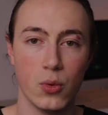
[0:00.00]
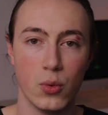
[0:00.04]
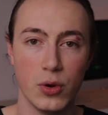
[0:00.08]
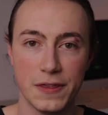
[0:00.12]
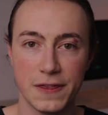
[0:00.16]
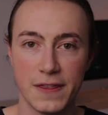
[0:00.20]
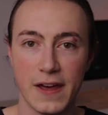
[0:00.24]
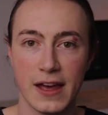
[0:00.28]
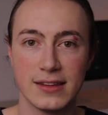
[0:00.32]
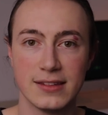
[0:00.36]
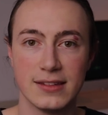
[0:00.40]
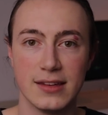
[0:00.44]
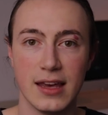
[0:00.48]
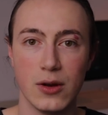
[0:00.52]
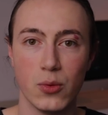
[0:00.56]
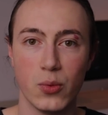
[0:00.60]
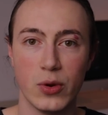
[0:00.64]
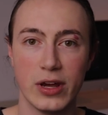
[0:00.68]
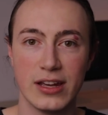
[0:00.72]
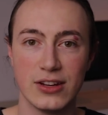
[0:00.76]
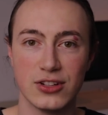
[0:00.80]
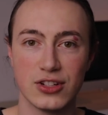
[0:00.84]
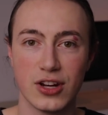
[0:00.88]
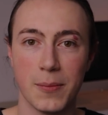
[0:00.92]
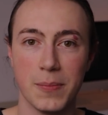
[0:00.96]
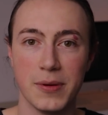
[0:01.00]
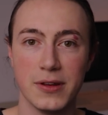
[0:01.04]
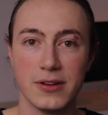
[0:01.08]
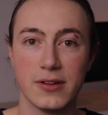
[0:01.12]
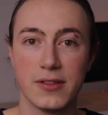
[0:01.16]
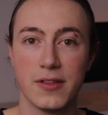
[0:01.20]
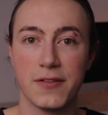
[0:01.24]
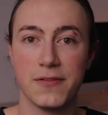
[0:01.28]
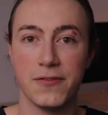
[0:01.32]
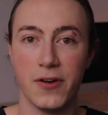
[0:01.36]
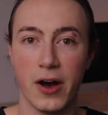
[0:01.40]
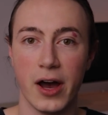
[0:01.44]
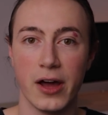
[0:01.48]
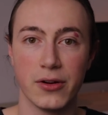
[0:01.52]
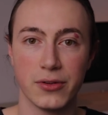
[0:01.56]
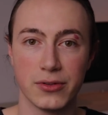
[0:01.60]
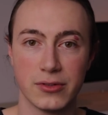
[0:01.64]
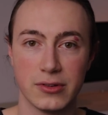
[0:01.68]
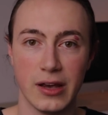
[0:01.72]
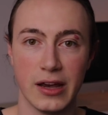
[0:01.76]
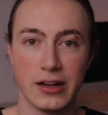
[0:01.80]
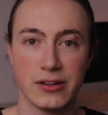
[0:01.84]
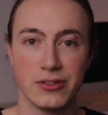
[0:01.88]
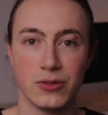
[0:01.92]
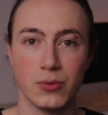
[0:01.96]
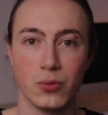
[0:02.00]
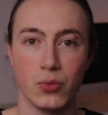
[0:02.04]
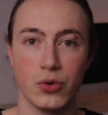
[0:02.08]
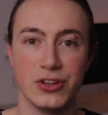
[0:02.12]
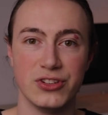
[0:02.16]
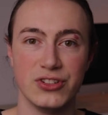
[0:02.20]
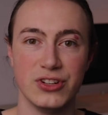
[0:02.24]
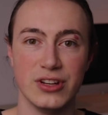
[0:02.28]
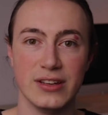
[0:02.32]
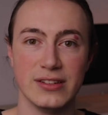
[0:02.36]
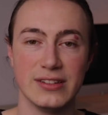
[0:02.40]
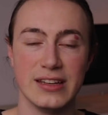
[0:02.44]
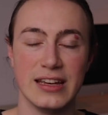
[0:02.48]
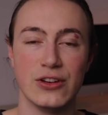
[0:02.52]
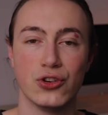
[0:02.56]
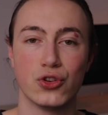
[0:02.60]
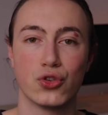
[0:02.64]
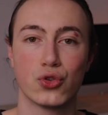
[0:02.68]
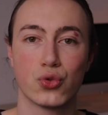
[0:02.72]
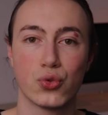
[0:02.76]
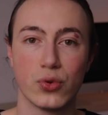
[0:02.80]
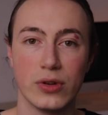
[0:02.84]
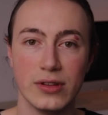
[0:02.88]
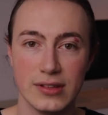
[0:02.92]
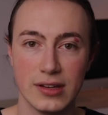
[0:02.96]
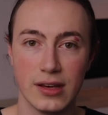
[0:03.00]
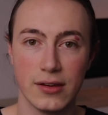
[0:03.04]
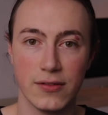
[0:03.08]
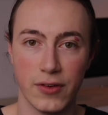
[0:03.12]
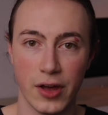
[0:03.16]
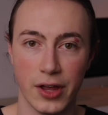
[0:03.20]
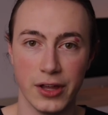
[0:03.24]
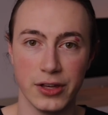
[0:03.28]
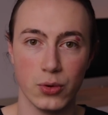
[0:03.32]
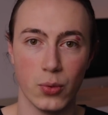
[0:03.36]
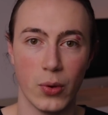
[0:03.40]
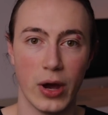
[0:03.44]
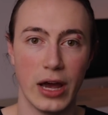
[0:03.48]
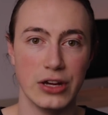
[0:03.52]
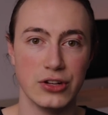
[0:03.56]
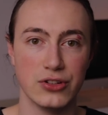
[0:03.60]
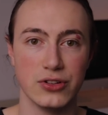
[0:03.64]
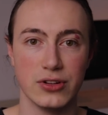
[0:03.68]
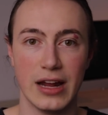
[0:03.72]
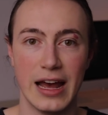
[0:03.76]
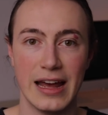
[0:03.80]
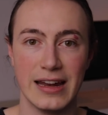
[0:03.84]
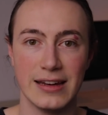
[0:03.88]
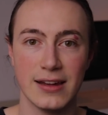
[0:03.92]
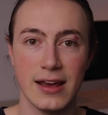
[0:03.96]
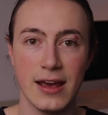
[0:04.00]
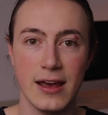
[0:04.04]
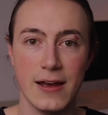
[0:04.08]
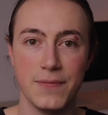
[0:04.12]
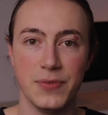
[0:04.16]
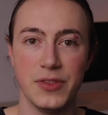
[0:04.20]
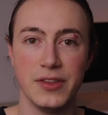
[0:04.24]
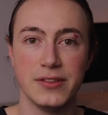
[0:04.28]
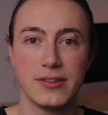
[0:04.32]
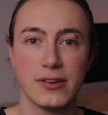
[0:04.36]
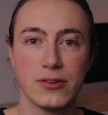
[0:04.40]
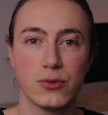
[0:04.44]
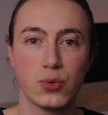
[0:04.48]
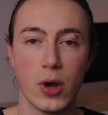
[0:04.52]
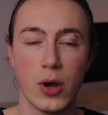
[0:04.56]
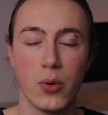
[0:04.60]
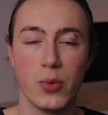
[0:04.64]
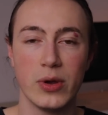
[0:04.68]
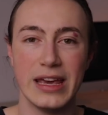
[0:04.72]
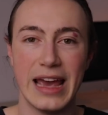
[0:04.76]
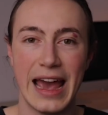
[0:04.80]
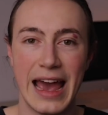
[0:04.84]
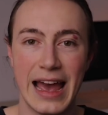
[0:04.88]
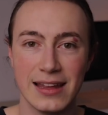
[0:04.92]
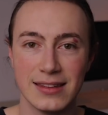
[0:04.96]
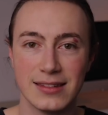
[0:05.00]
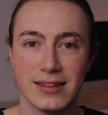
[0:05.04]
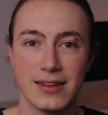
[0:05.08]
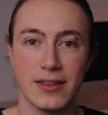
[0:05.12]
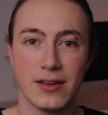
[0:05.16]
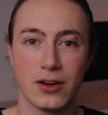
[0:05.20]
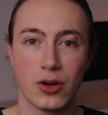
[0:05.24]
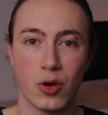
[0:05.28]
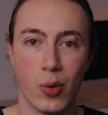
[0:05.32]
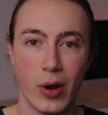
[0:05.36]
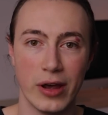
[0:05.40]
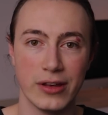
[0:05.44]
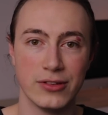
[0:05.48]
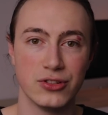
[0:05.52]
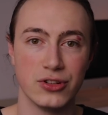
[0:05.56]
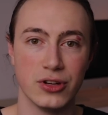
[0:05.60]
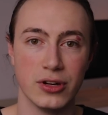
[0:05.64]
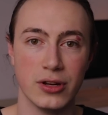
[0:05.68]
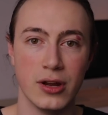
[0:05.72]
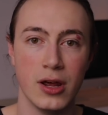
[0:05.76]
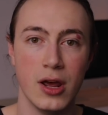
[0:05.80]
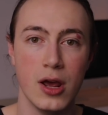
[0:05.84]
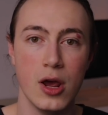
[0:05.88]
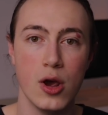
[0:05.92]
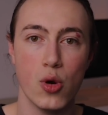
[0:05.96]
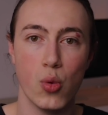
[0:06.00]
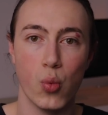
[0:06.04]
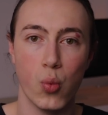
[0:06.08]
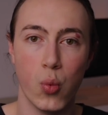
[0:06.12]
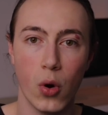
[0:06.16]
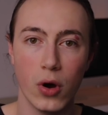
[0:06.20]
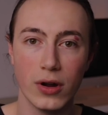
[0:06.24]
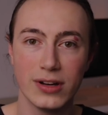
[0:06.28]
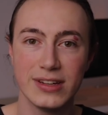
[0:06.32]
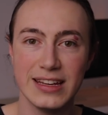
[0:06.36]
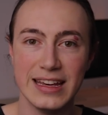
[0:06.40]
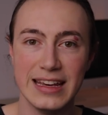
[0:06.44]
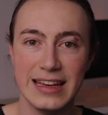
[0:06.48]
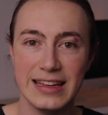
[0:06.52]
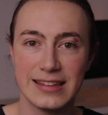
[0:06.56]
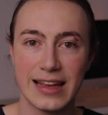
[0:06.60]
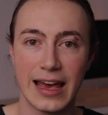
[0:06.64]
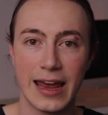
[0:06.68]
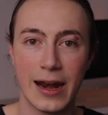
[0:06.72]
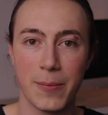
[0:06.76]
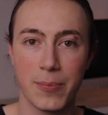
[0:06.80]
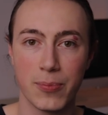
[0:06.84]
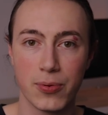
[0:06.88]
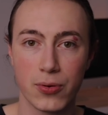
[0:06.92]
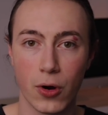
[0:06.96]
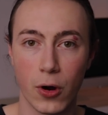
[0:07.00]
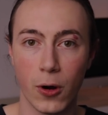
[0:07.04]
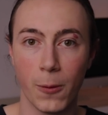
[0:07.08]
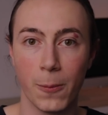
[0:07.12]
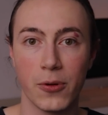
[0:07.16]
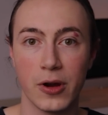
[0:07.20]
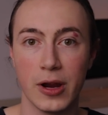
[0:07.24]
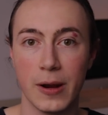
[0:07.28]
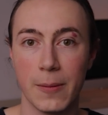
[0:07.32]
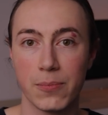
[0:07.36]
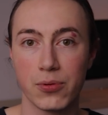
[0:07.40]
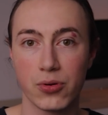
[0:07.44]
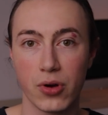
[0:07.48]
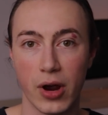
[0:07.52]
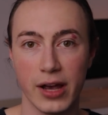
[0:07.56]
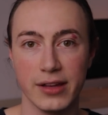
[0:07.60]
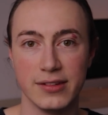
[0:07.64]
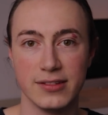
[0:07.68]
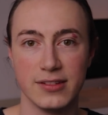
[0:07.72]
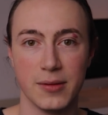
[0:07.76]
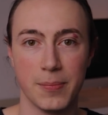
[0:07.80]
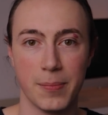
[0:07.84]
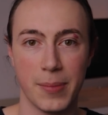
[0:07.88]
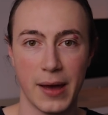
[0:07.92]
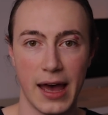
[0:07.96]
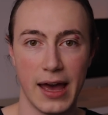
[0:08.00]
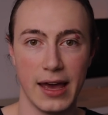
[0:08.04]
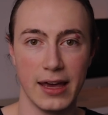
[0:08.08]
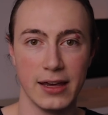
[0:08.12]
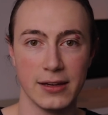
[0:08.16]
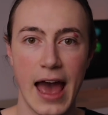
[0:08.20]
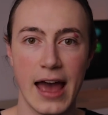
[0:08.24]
with that said, we can jump into the final section, which is intrinsic valuation. And this is where we answer the question, what is an appropriate price to pay?